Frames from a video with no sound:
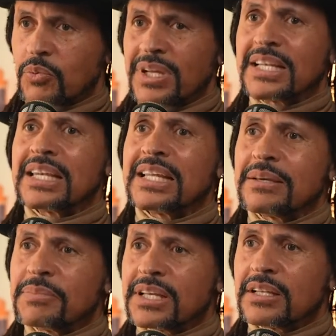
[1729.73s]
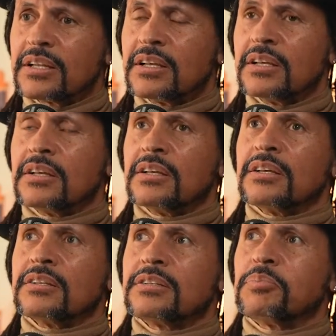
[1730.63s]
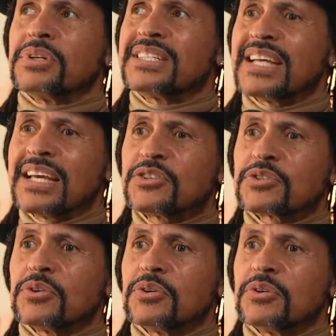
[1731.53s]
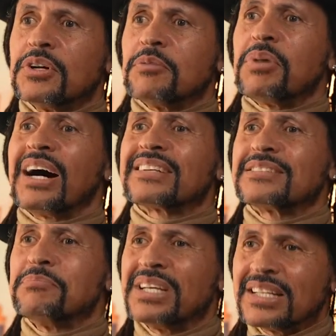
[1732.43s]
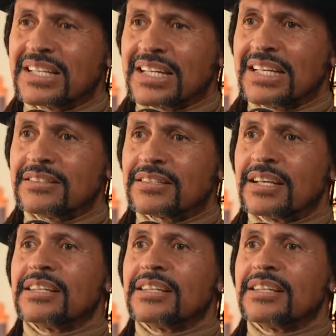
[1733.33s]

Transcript: We limit the potential possibilities